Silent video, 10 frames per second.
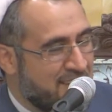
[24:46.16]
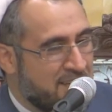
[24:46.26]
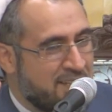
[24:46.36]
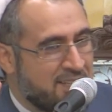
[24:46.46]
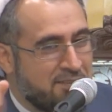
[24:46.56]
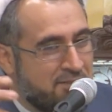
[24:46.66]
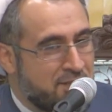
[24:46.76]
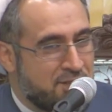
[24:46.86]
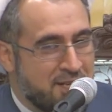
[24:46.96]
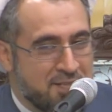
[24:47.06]
They feel
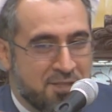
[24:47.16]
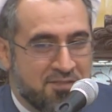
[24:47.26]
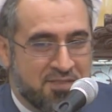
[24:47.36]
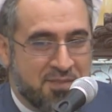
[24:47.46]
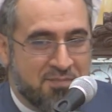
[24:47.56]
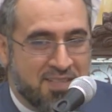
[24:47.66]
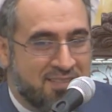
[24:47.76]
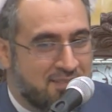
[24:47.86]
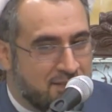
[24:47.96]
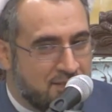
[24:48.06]
jealous of them that,
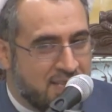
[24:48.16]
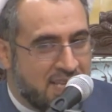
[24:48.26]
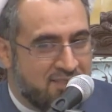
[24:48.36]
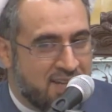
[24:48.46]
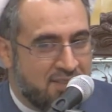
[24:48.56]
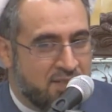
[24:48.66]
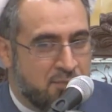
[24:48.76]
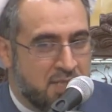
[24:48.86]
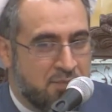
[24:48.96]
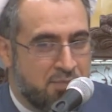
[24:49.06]
you know, they have having
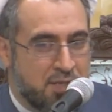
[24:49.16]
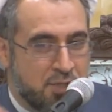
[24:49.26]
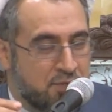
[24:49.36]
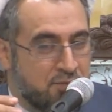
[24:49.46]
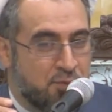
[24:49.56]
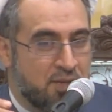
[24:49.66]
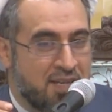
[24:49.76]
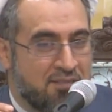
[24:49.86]
many pleasures we don't have.